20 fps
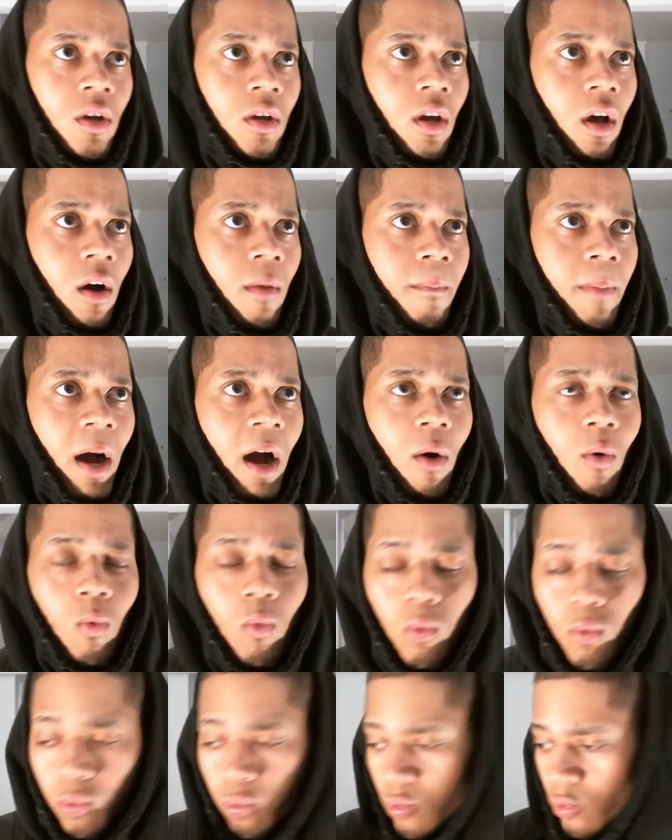about
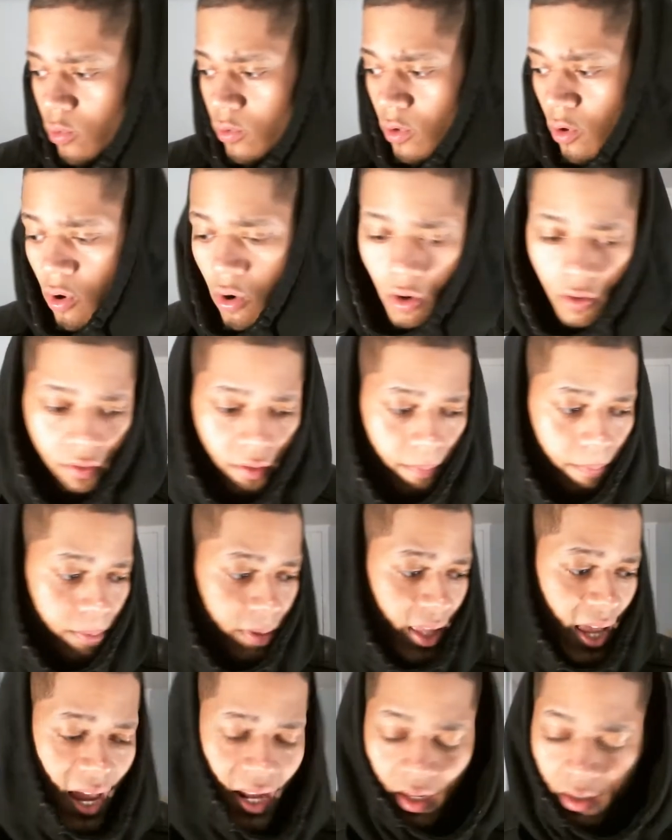all the
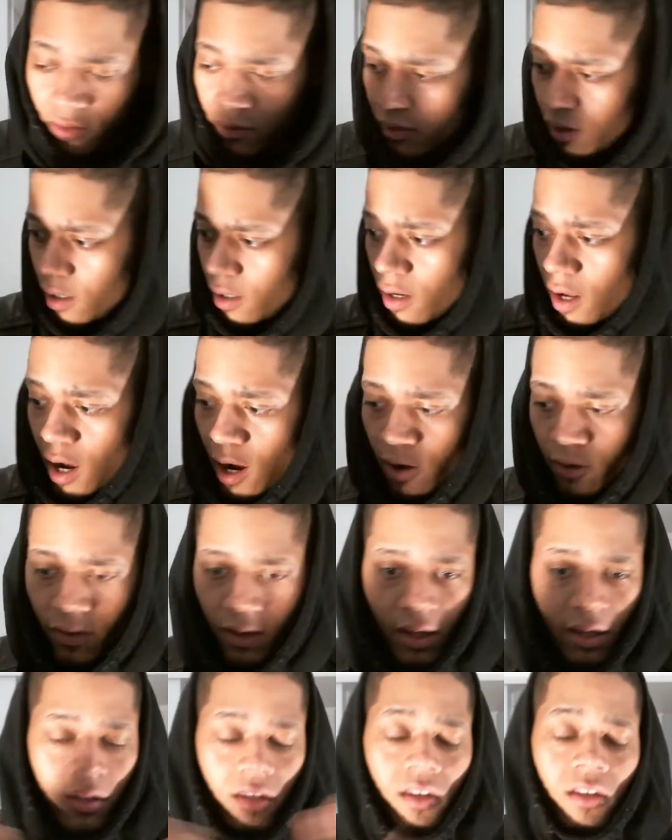planets and how
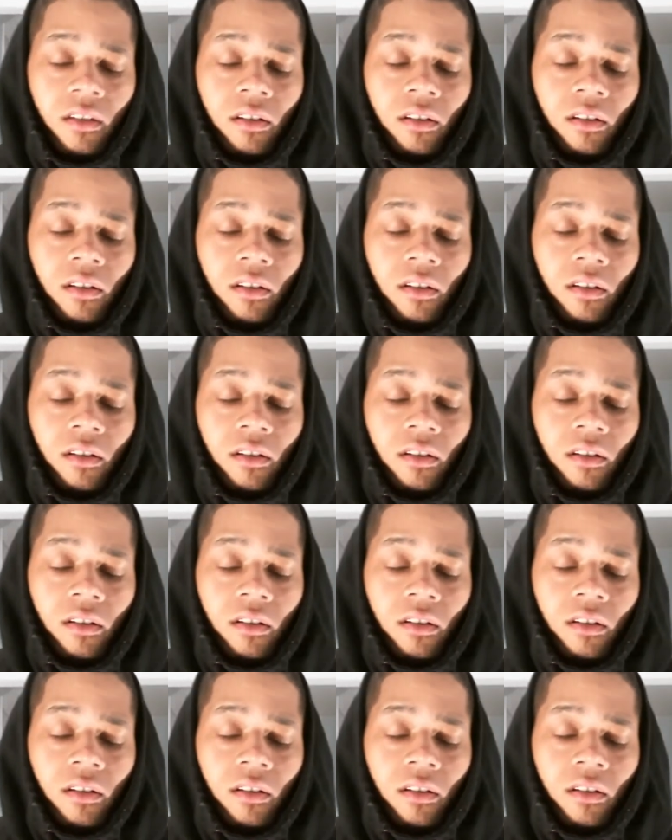they